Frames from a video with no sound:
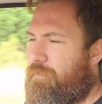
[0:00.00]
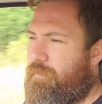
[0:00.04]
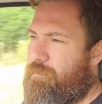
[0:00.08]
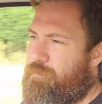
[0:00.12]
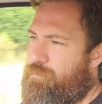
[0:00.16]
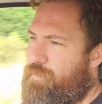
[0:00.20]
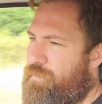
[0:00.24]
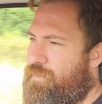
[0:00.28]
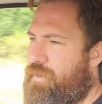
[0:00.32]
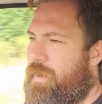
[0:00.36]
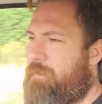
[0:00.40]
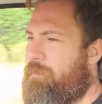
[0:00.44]

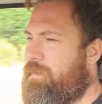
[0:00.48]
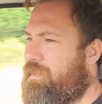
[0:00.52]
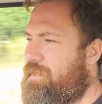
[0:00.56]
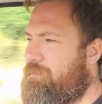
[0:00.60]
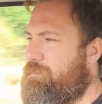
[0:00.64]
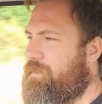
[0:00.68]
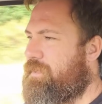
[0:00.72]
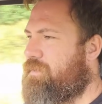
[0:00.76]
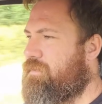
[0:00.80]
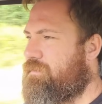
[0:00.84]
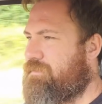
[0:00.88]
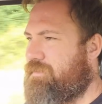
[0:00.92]

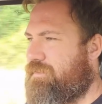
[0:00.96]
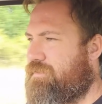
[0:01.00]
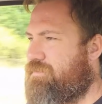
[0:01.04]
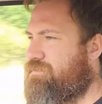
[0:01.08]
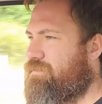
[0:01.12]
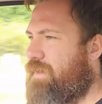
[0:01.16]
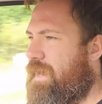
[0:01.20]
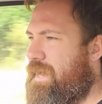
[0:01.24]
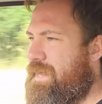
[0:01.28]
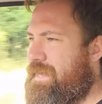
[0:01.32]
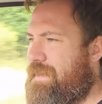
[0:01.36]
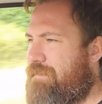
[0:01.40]
Predominantly because
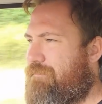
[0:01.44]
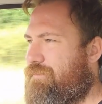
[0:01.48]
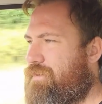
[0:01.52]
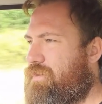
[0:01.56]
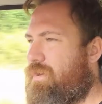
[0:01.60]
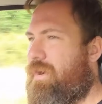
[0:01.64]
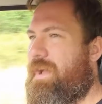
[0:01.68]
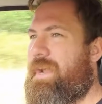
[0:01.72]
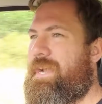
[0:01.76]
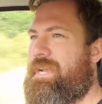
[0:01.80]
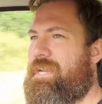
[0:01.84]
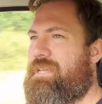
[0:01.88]
Australia never
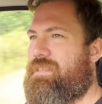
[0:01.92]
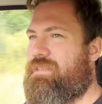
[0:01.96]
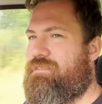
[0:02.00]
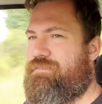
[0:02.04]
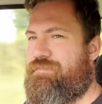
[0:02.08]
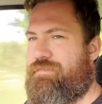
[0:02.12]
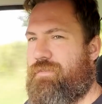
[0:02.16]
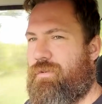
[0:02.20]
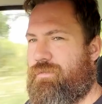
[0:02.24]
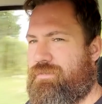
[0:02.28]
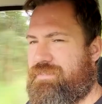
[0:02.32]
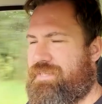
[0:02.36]
got any of the
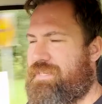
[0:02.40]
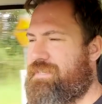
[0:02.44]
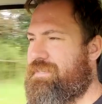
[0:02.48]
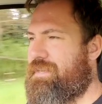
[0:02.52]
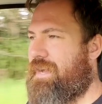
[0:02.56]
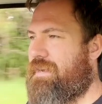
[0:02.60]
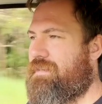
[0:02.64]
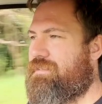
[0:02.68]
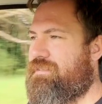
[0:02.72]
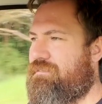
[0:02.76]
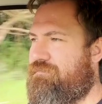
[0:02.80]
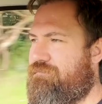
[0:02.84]
forced
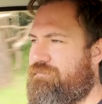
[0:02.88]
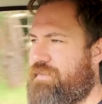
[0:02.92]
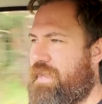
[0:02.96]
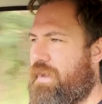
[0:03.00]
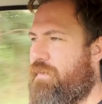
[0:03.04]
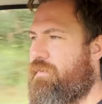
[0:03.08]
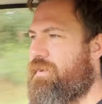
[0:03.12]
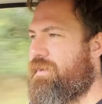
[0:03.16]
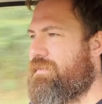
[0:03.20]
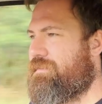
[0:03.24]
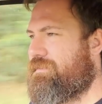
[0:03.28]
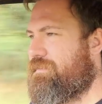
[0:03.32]
induction
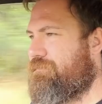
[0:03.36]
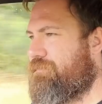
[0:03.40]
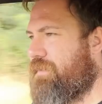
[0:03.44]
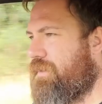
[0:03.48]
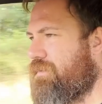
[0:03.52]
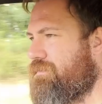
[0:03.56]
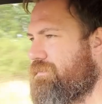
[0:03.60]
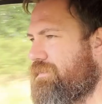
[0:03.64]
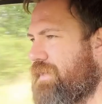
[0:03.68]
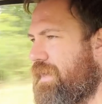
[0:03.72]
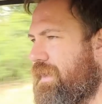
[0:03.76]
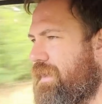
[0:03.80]
variants of
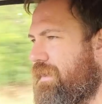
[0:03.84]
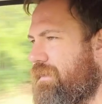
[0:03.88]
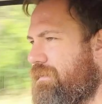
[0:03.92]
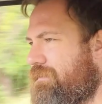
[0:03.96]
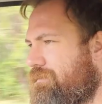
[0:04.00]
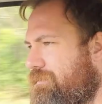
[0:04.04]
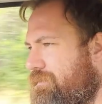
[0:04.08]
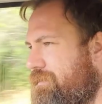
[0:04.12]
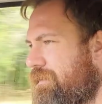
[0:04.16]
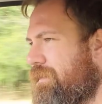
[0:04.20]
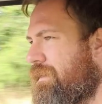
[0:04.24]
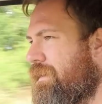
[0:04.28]
those
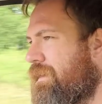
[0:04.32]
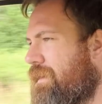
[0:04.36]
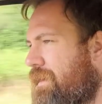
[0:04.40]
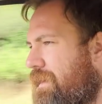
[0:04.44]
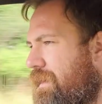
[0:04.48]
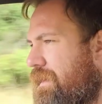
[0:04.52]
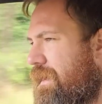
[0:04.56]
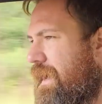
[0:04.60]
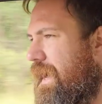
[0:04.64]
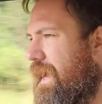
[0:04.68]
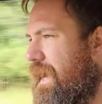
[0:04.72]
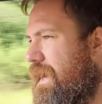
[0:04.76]
cars.
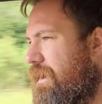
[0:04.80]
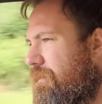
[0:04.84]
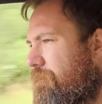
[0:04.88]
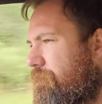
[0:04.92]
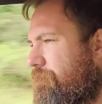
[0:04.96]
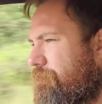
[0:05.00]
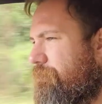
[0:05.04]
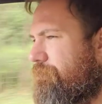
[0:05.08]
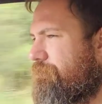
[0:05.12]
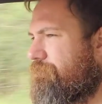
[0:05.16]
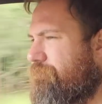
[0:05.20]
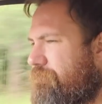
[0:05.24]

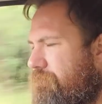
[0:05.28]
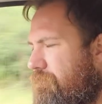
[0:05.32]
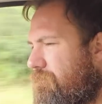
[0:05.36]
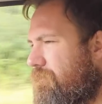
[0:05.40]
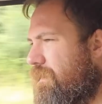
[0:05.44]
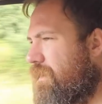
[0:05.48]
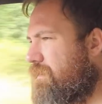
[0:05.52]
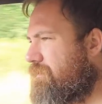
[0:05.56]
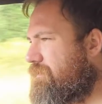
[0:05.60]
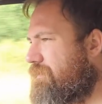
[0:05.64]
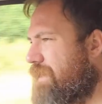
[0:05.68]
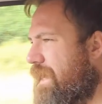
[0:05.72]

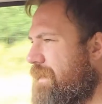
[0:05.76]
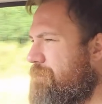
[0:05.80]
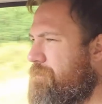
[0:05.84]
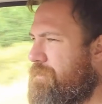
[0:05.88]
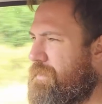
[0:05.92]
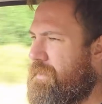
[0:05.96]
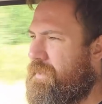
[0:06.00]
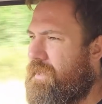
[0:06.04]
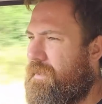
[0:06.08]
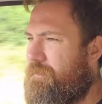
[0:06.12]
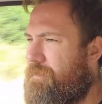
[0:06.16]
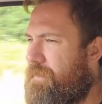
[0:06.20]
Same
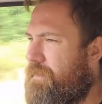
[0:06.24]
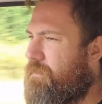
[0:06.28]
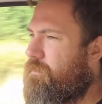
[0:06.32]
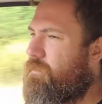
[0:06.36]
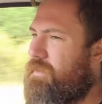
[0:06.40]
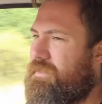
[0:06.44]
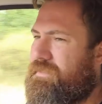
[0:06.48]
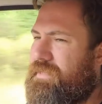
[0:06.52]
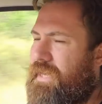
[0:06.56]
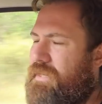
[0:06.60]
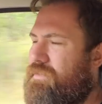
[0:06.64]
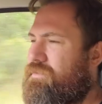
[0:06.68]
thing I think
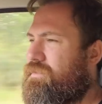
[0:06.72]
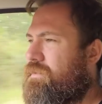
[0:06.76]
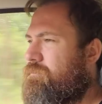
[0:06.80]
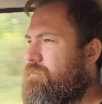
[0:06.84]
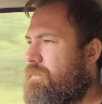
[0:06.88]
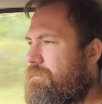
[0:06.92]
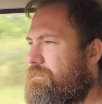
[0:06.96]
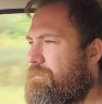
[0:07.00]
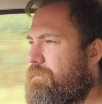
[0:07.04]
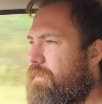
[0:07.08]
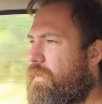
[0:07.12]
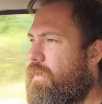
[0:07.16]
we touched on
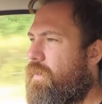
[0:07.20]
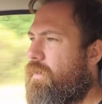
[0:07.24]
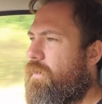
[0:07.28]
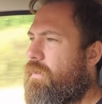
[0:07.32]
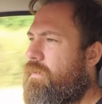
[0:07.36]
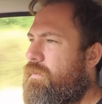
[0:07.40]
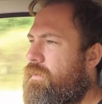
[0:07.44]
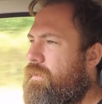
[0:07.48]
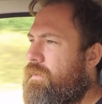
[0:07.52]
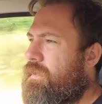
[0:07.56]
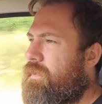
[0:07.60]
before.